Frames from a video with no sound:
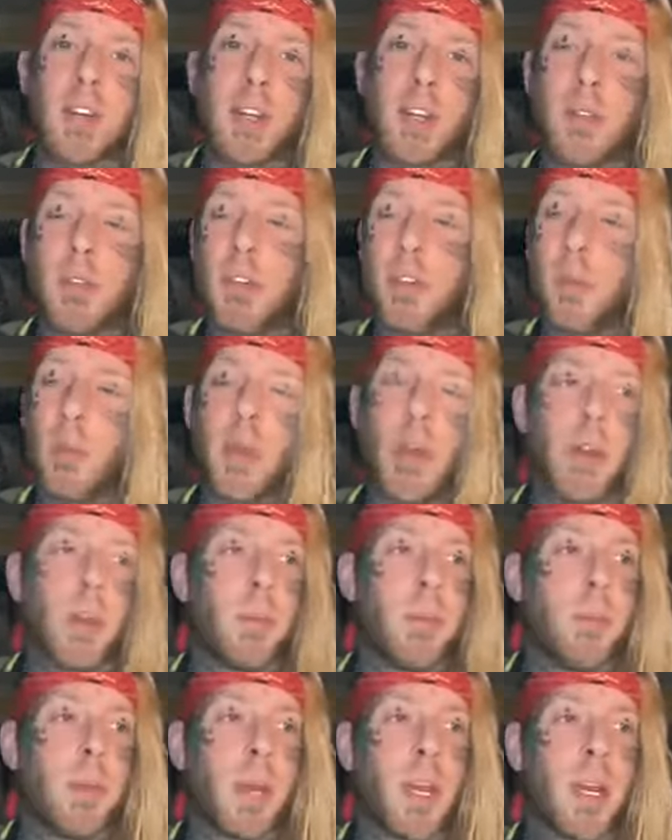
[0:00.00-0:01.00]
He was in one of the
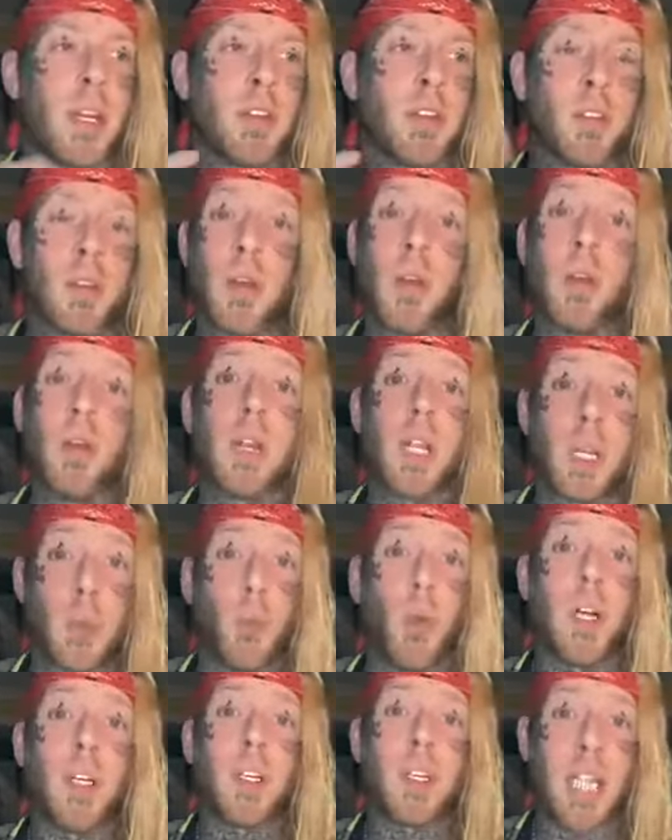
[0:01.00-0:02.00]
biggest, or he
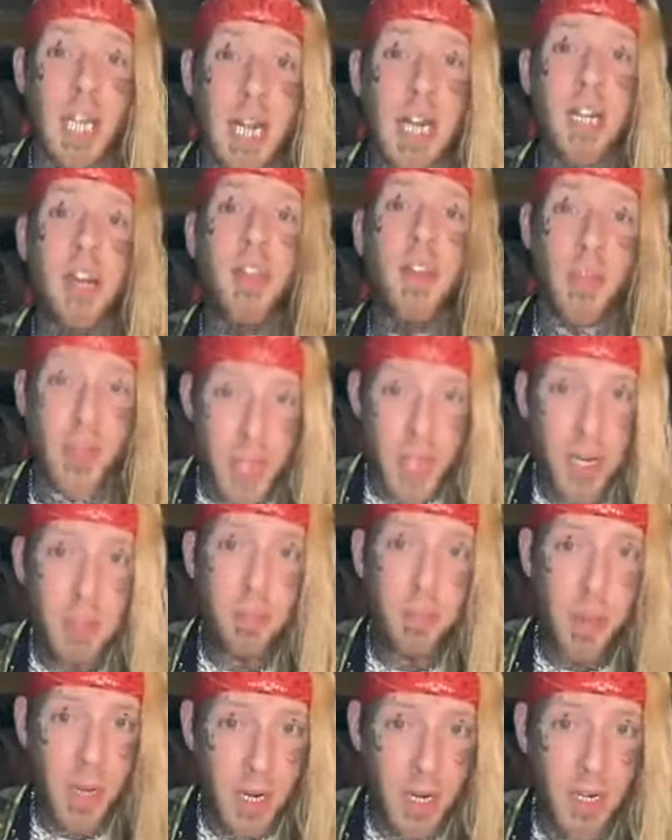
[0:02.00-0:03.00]
was in the
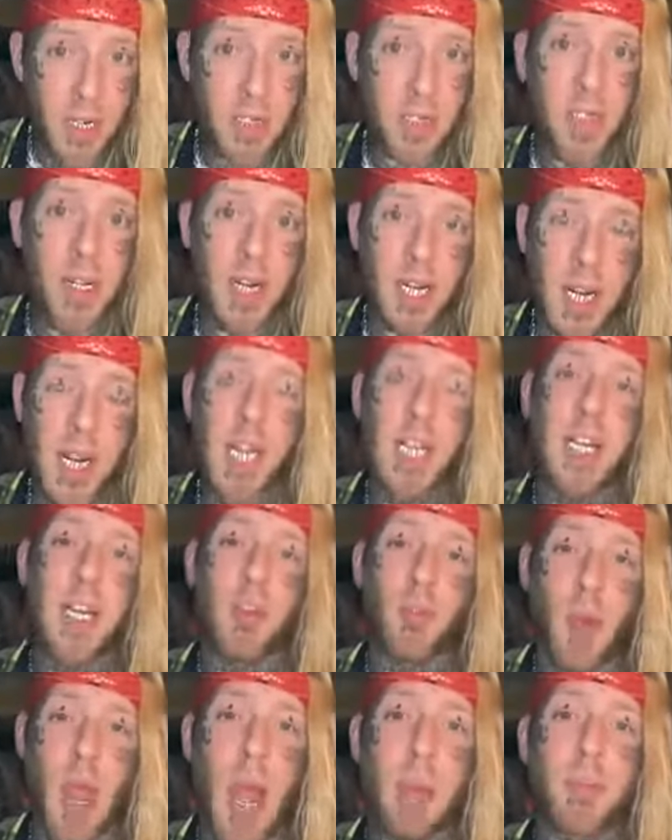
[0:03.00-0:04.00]
biggest Canadian
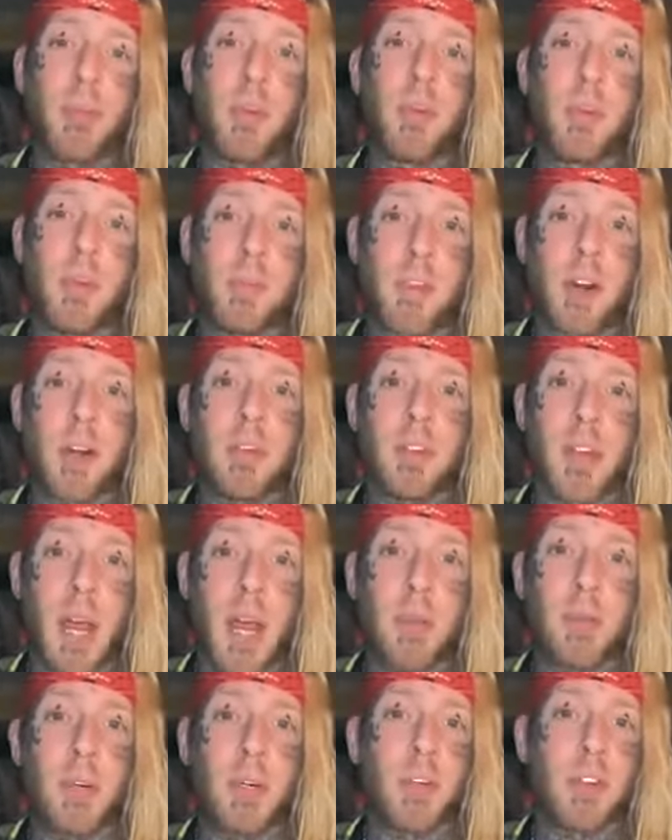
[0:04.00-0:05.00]
rap group of all
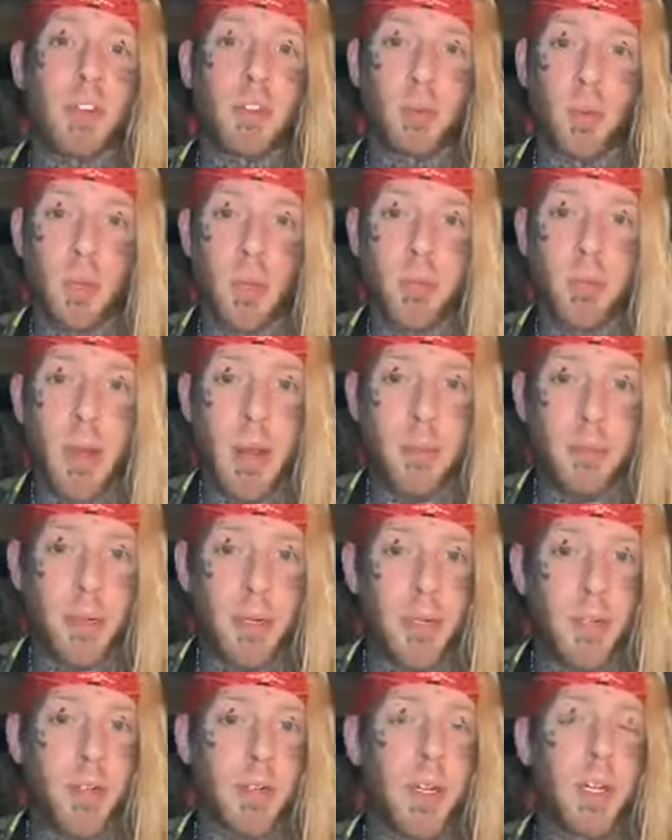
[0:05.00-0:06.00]
time called Swollen
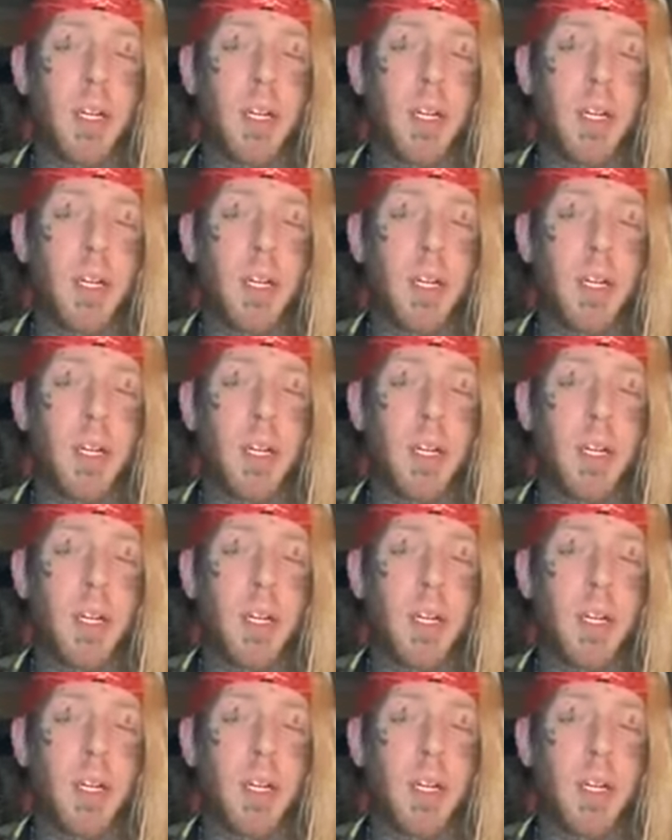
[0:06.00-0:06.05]
Members.